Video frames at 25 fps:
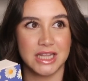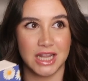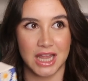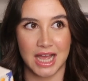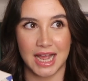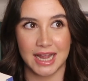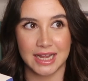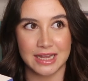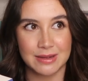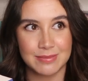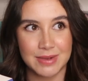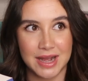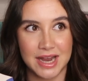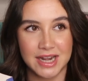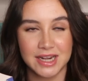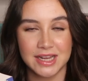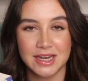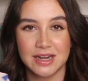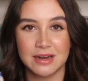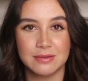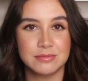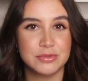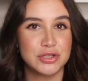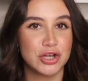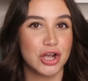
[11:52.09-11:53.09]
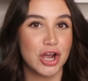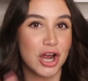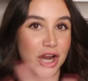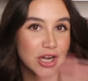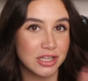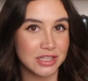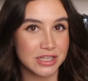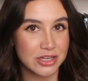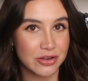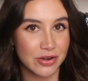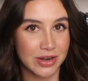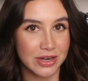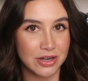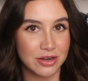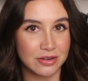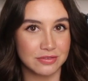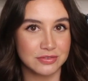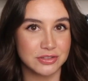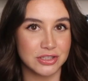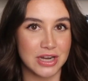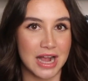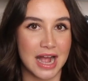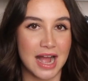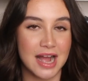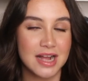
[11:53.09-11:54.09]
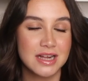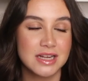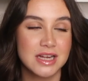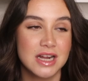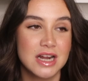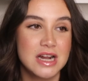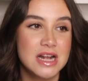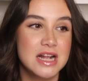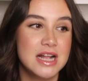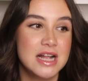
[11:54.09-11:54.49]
like about it, and I'm totally going off track,